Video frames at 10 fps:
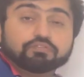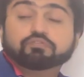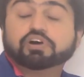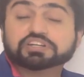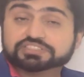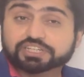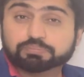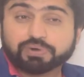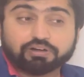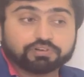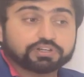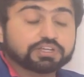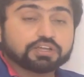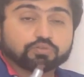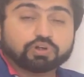what is their power,
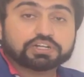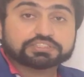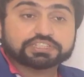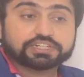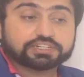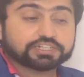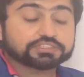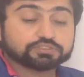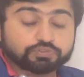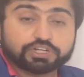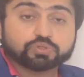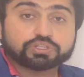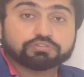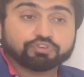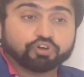what is their interest, where do
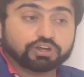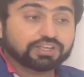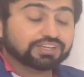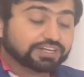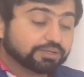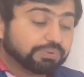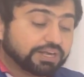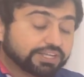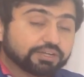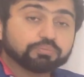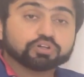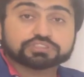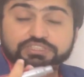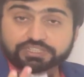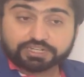they fall, depending upon
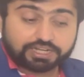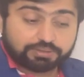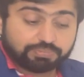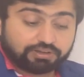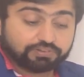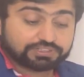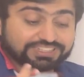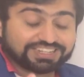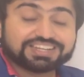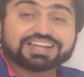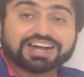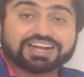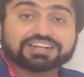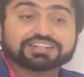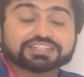their high power, their
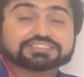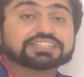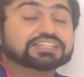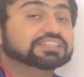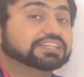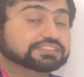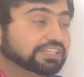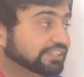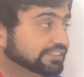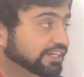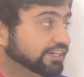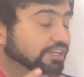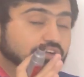high interest, and things like that.